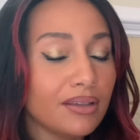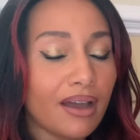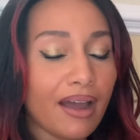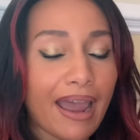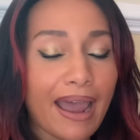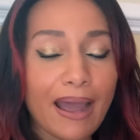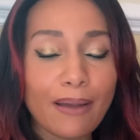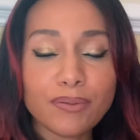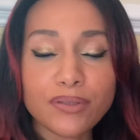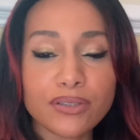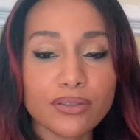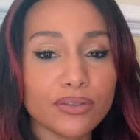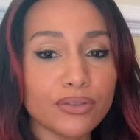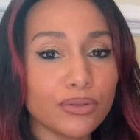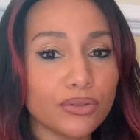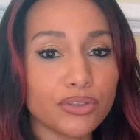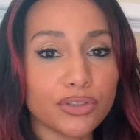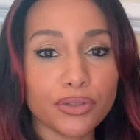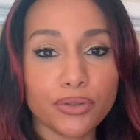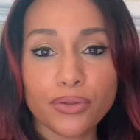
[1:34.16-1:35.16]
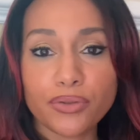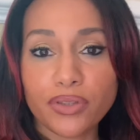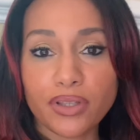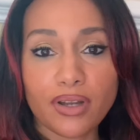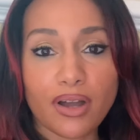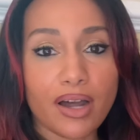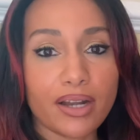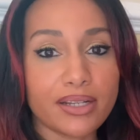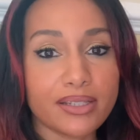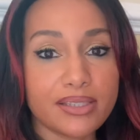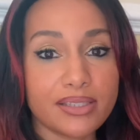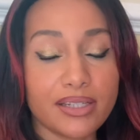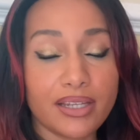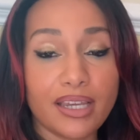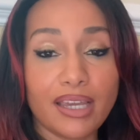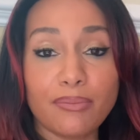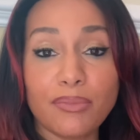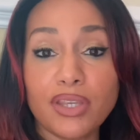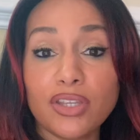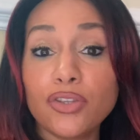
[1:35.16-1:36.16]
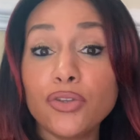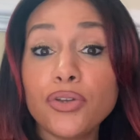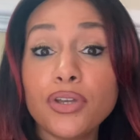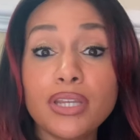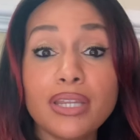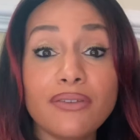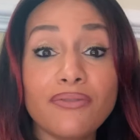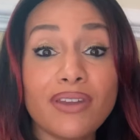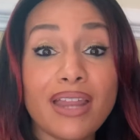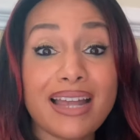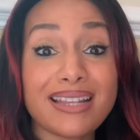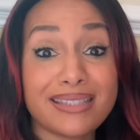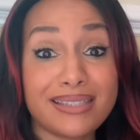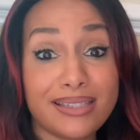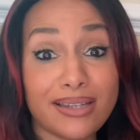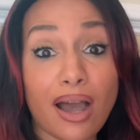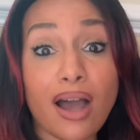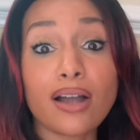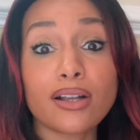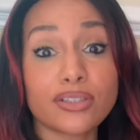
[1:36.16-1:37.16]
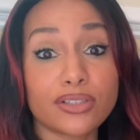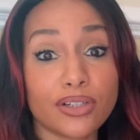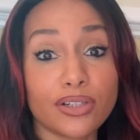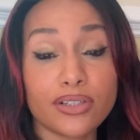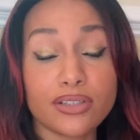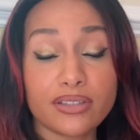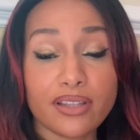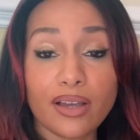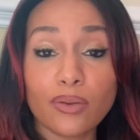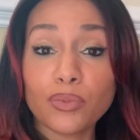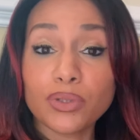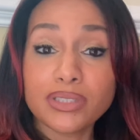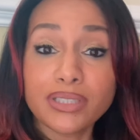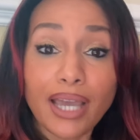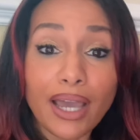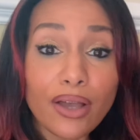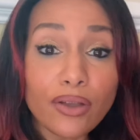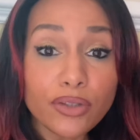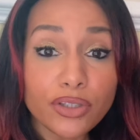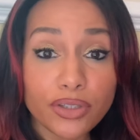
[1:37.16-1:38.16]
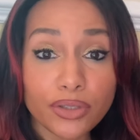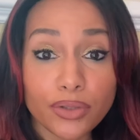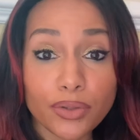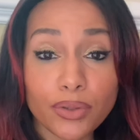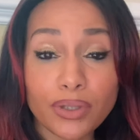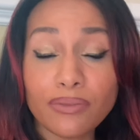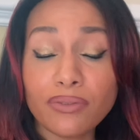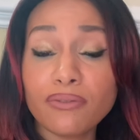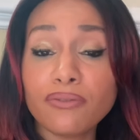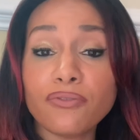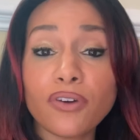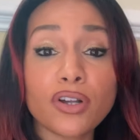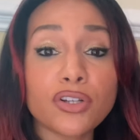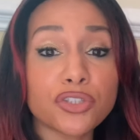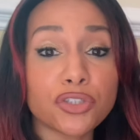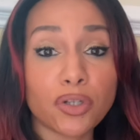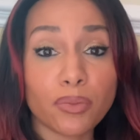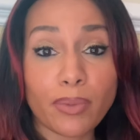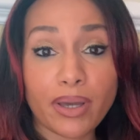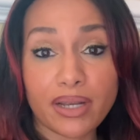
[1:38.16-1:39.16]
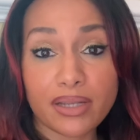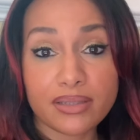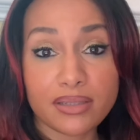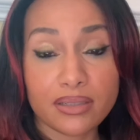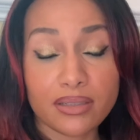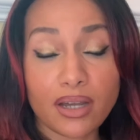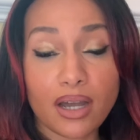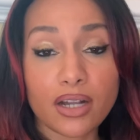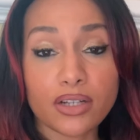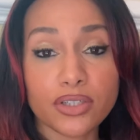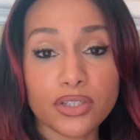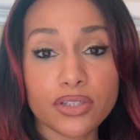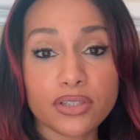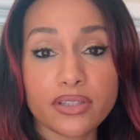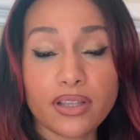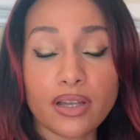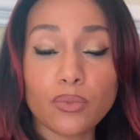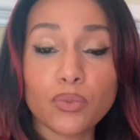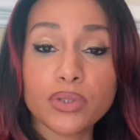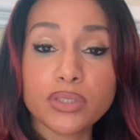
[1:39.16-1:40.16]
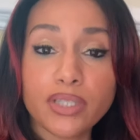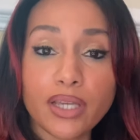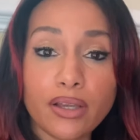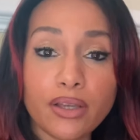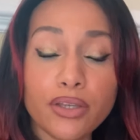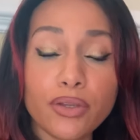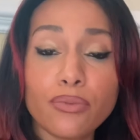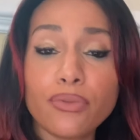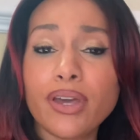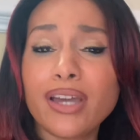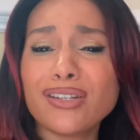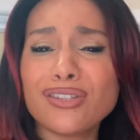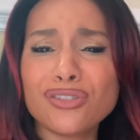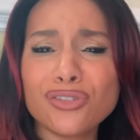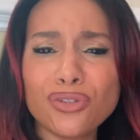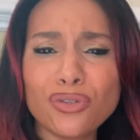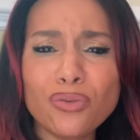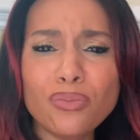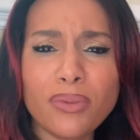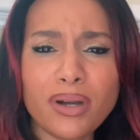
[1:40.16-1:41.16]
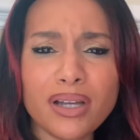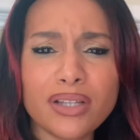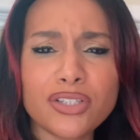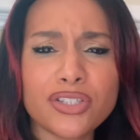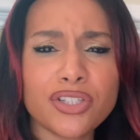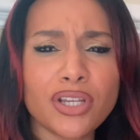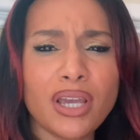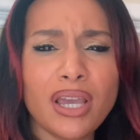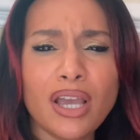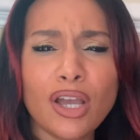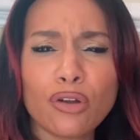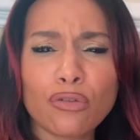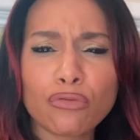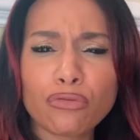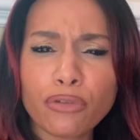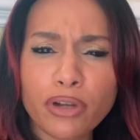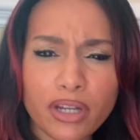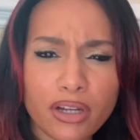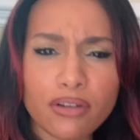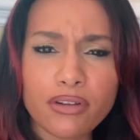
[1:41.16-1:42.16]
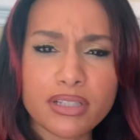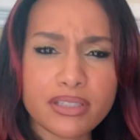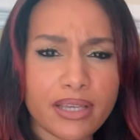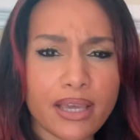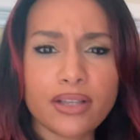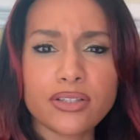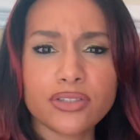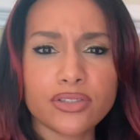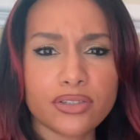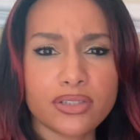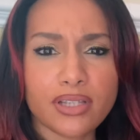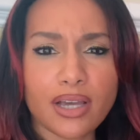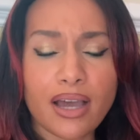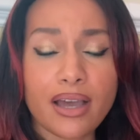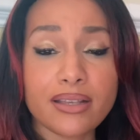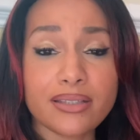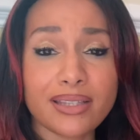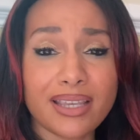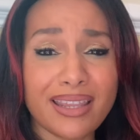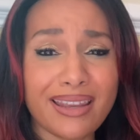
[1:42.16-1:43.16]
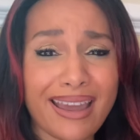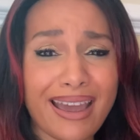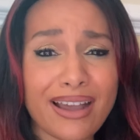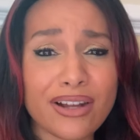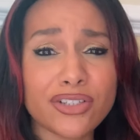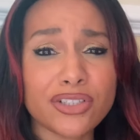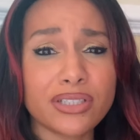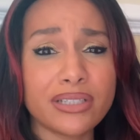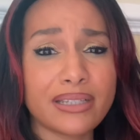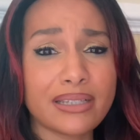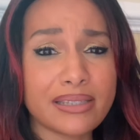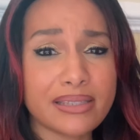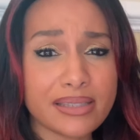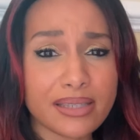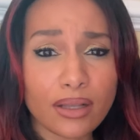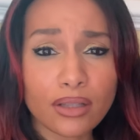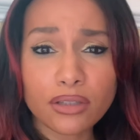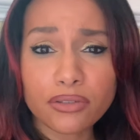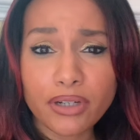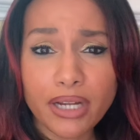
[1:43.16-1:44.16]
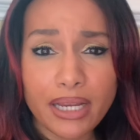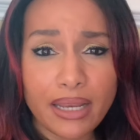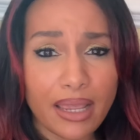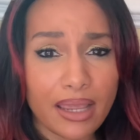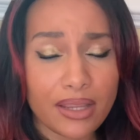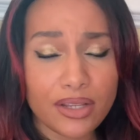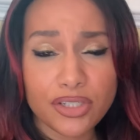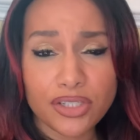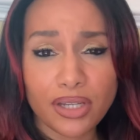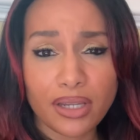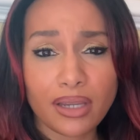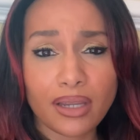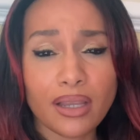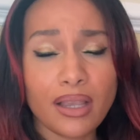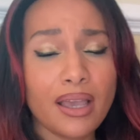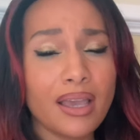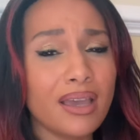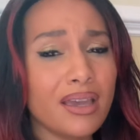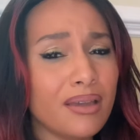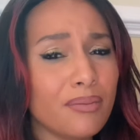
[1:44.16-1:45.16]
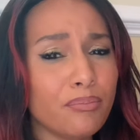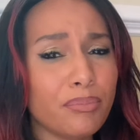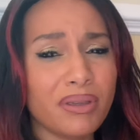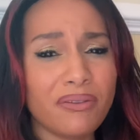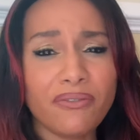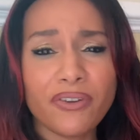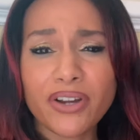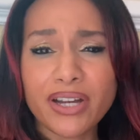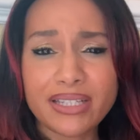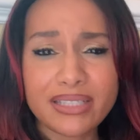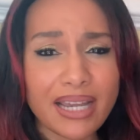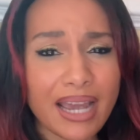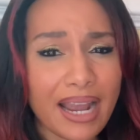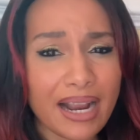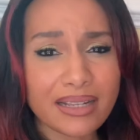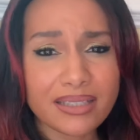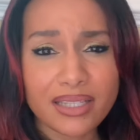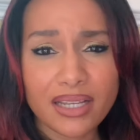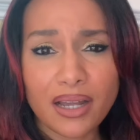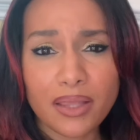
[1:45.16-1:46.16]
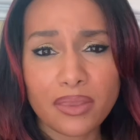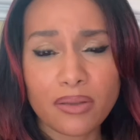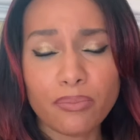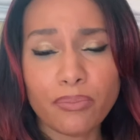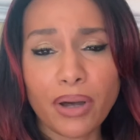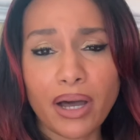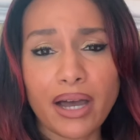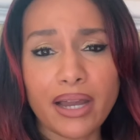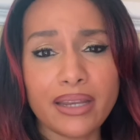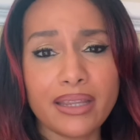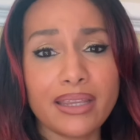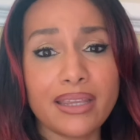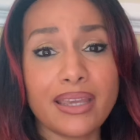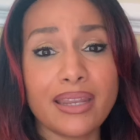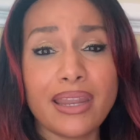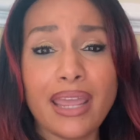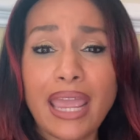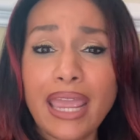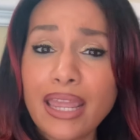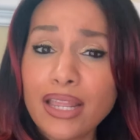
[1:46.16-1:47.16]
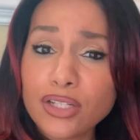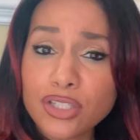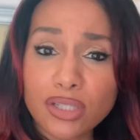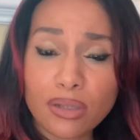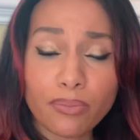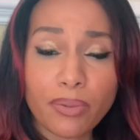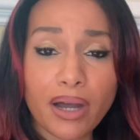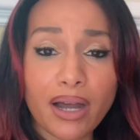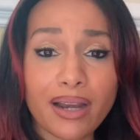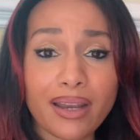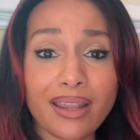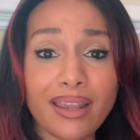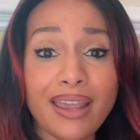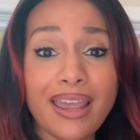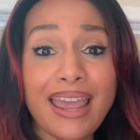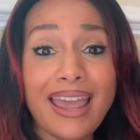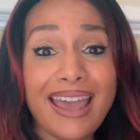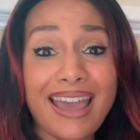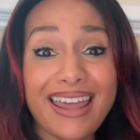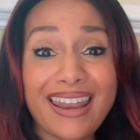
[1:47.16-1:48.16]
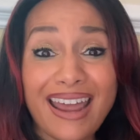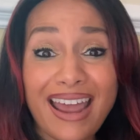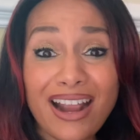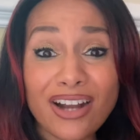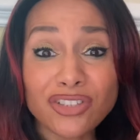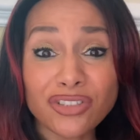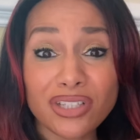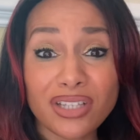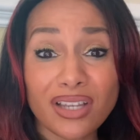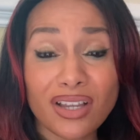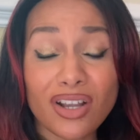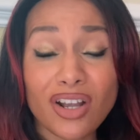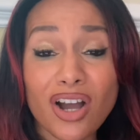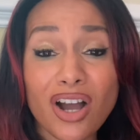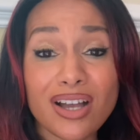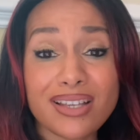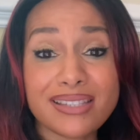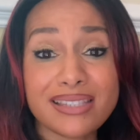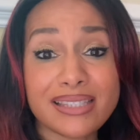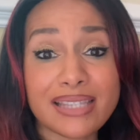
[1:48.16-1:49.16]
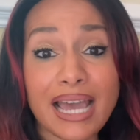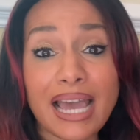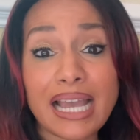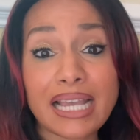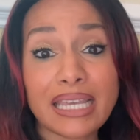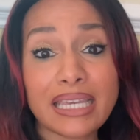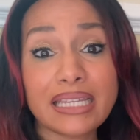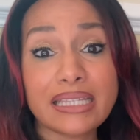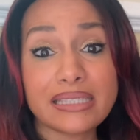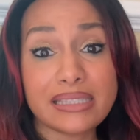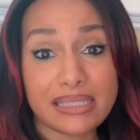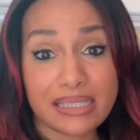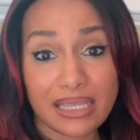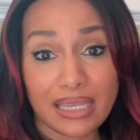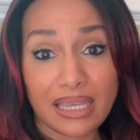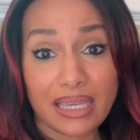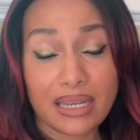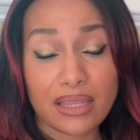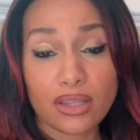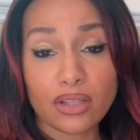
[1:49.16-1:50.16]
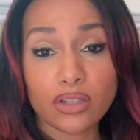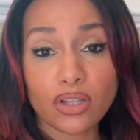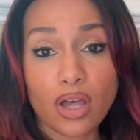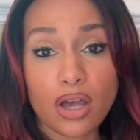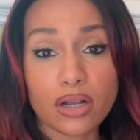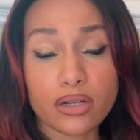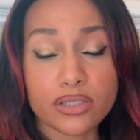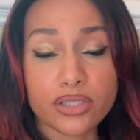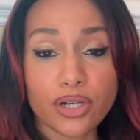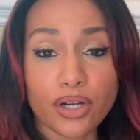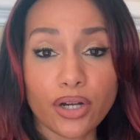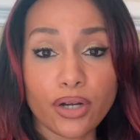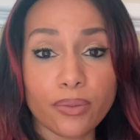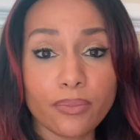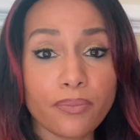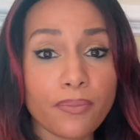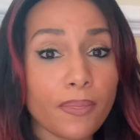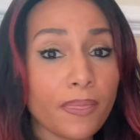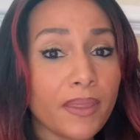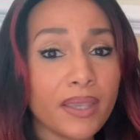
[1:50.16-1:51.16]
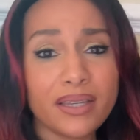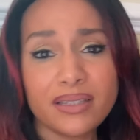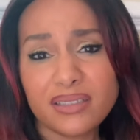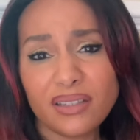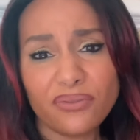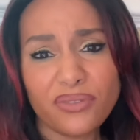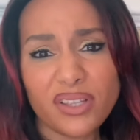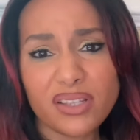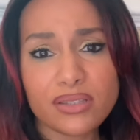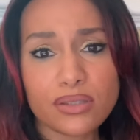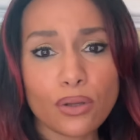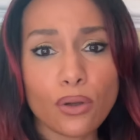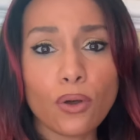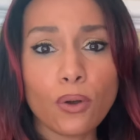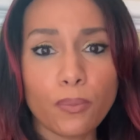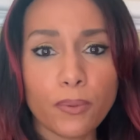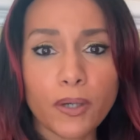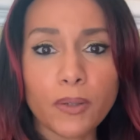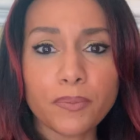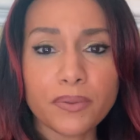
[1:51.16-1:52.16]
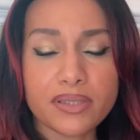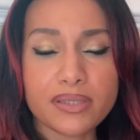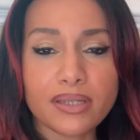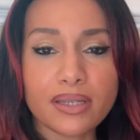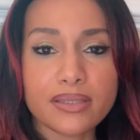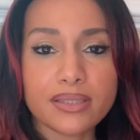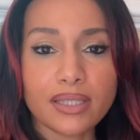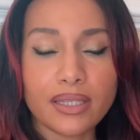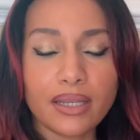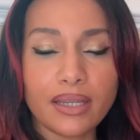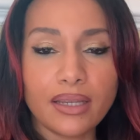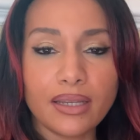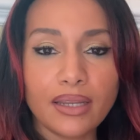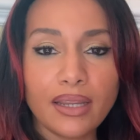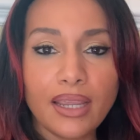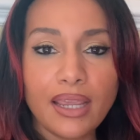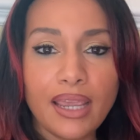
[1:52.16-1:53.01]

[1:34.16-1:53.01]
absolute truth and honesty. I mean, you can even ask doctors that will tell you, even functional medicine doctors that will tell you that too much rigorous exercise can actually accelerate aging, be very taxing on the body, can age the body, and actually can cause sagging skin in the long term defeats the whole purpose, doesn't it?